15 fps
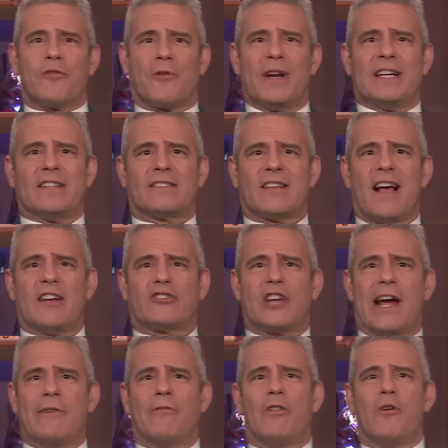Dorinda slash
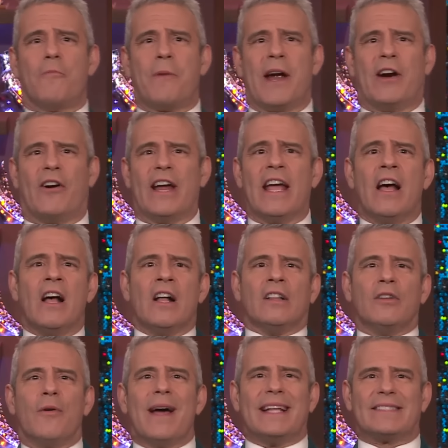Tyler Perry.
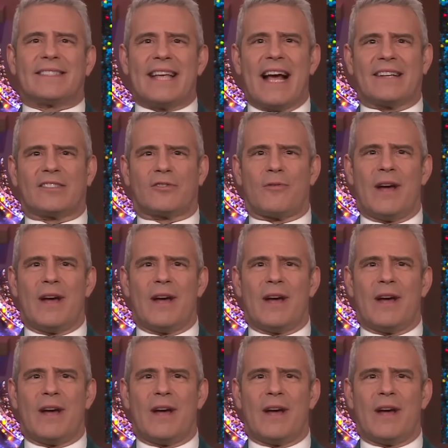Luann's text